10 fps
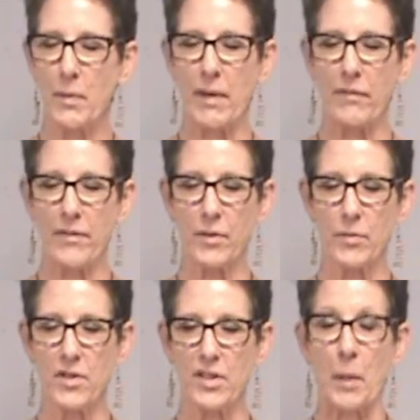it's one of my
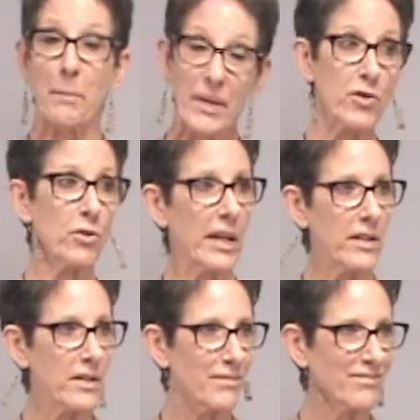favorite words,
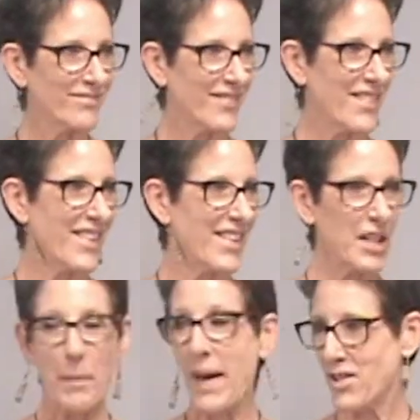capitulate
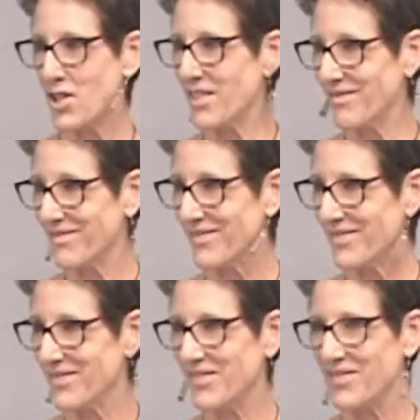the passion,
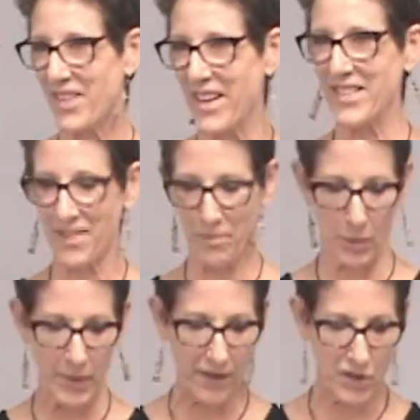
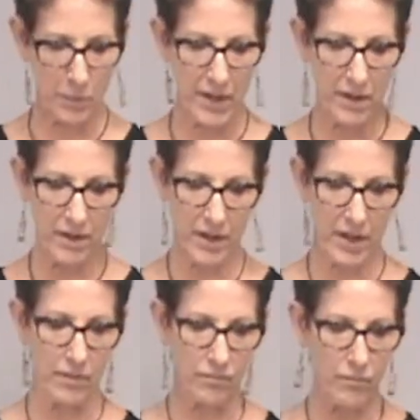right? But we have to be
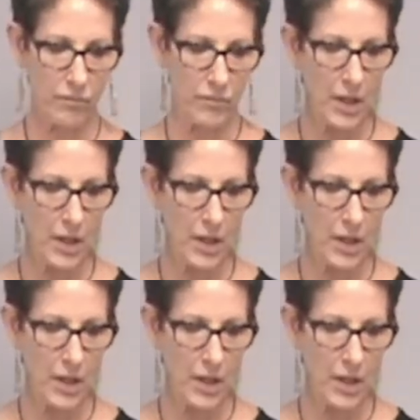the thing.